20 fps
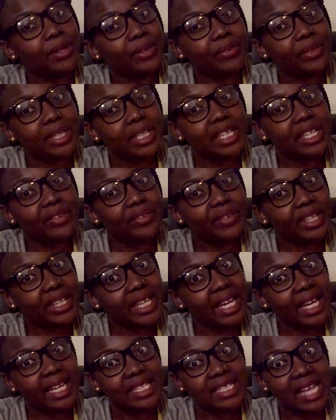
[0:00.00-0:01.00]
really, really
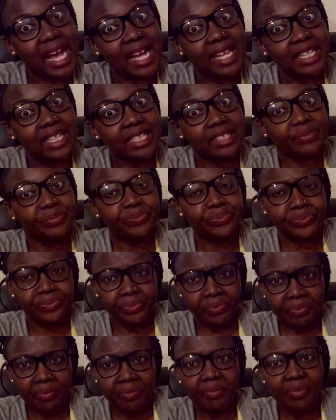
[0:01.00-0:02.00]
excited
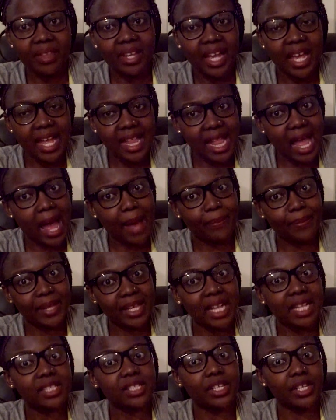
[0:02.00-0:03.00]
and happy.
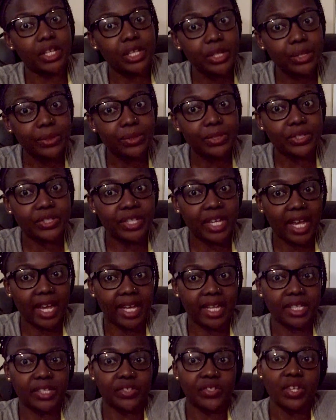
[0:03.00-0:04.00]
That's a huge
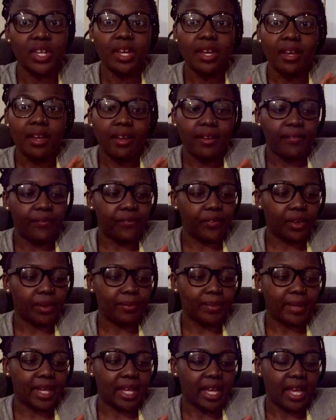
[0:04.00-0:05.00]
change for
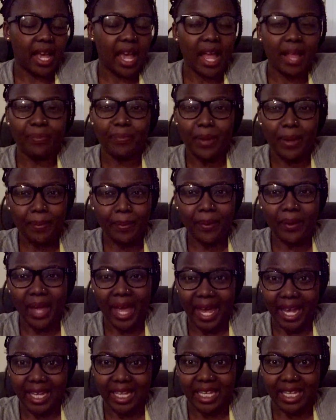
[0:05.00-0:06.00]
me. And people
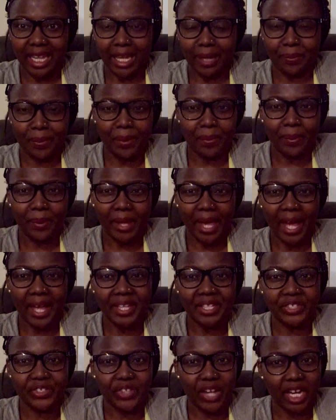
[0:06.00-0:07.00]
hate it. Like, people get
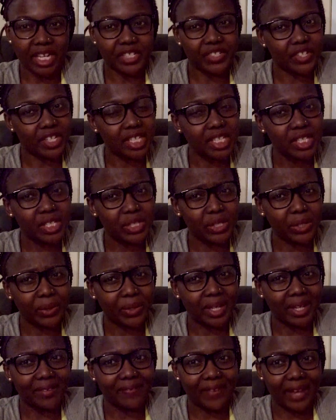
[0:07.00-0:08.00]
injections so
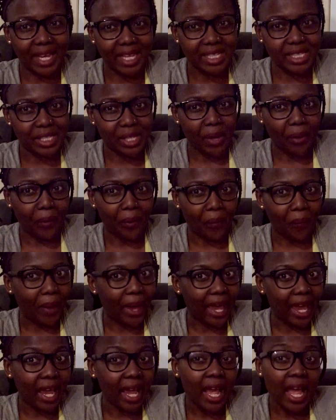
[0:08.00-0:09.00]
their veins go
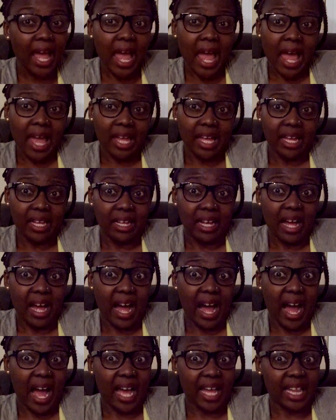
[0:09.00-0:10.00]
away.
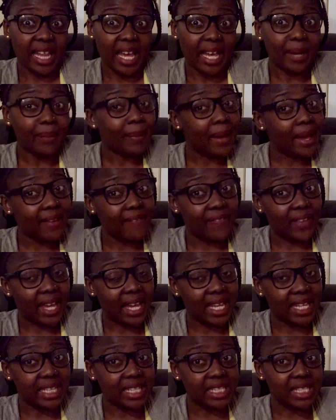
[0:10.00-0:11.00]
I like my
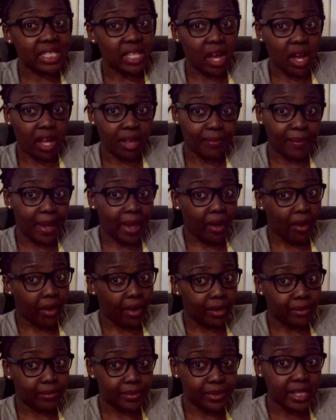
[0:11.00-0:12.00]
veins on my
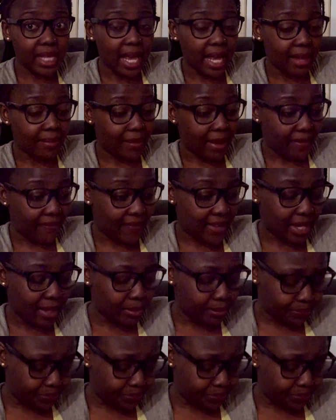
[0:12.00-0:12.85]
arms and my feet.